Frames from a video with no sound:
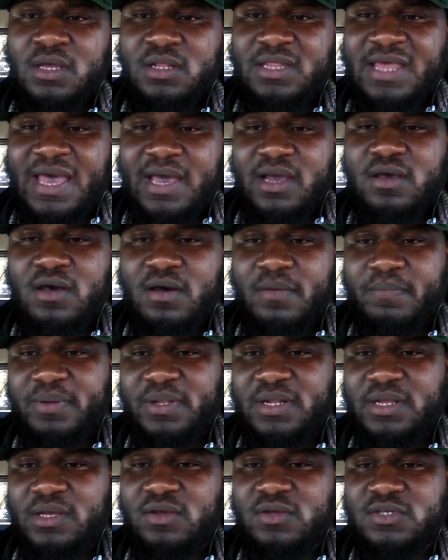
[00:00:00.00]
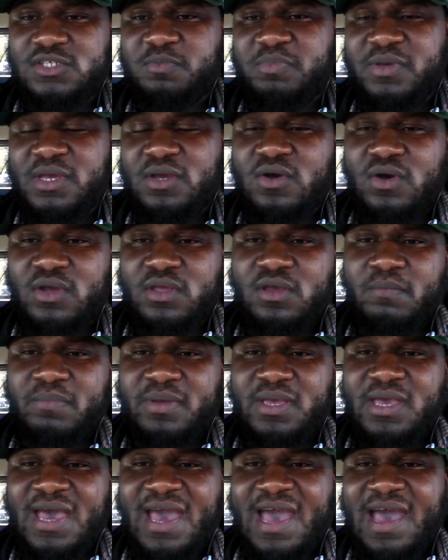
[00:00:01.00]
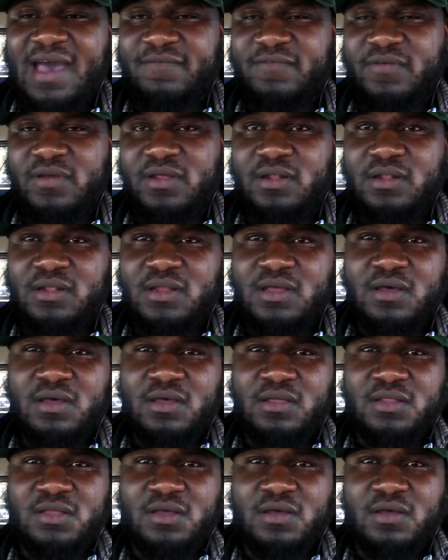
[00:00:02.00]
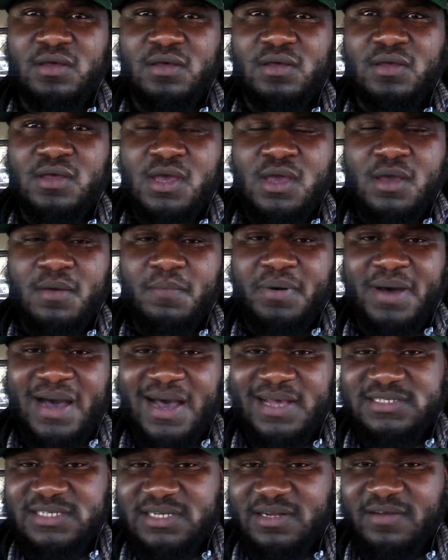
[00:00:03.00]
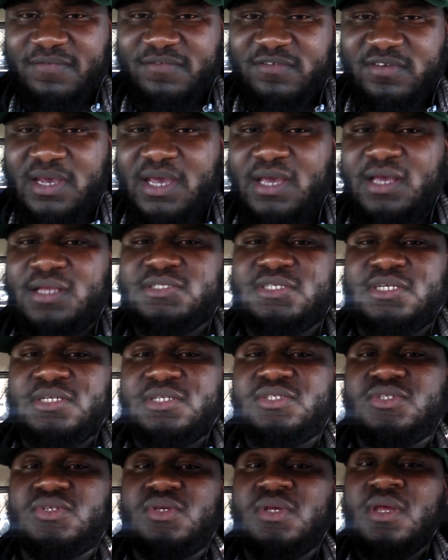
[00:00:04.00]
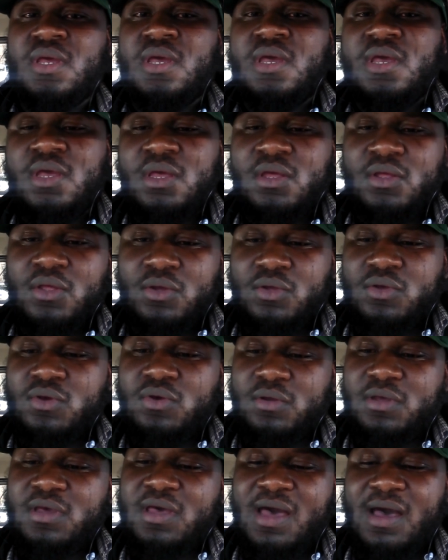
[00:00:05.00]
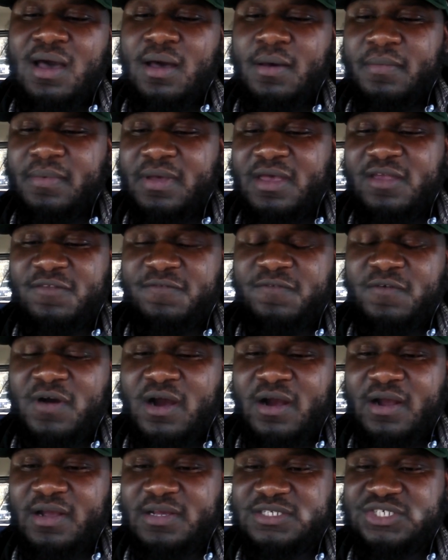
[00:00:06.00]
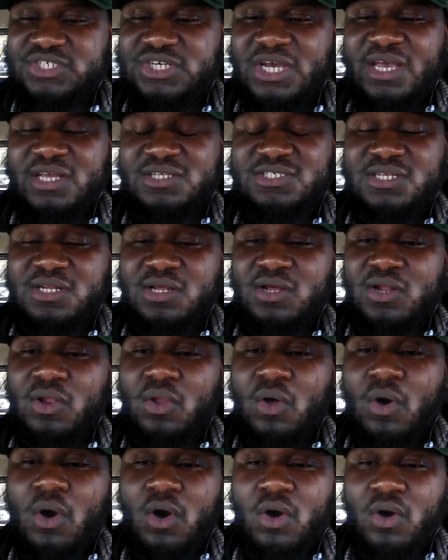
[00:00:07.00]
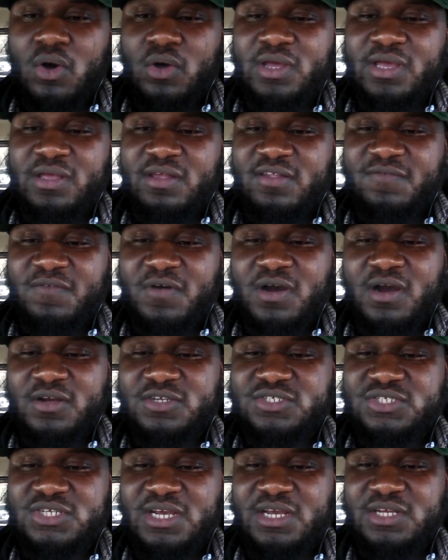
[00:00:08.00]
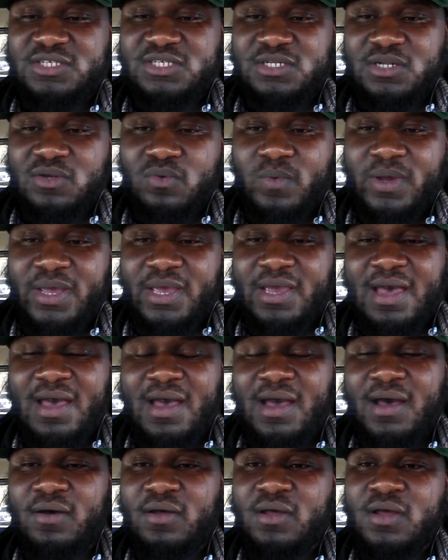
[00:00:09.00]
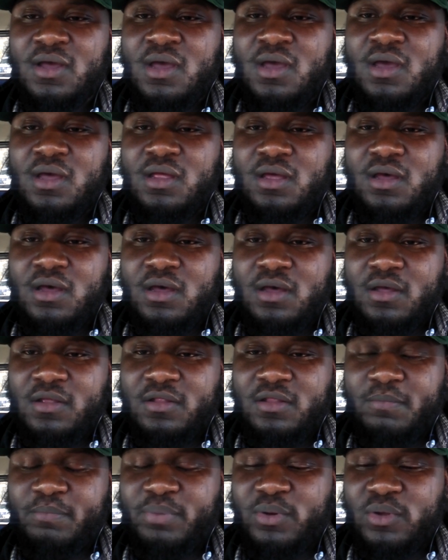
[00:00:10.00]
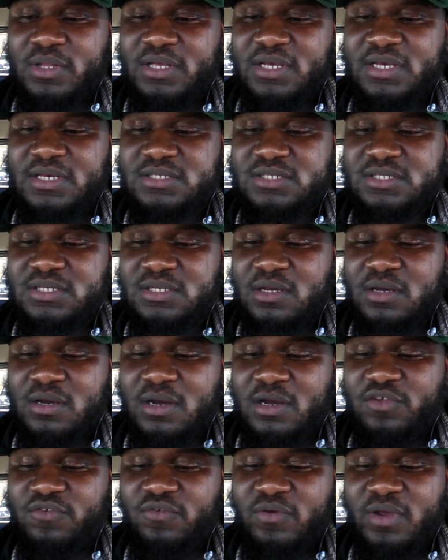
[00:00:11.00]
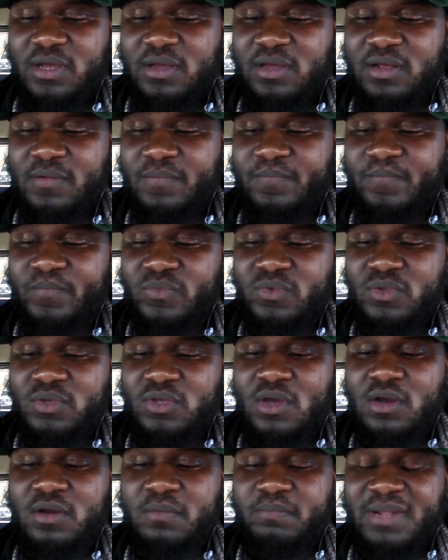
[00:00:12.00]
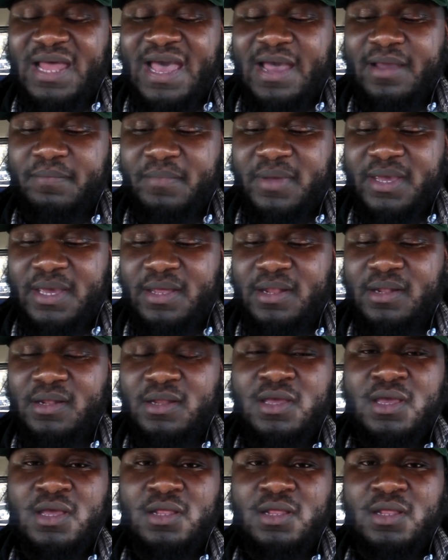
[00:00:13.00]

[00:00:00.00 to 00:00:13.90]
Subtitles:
that company could speak on your behalf, and the positive changes could come as far as changing the law, as far as changing the way how the police are treating young black men.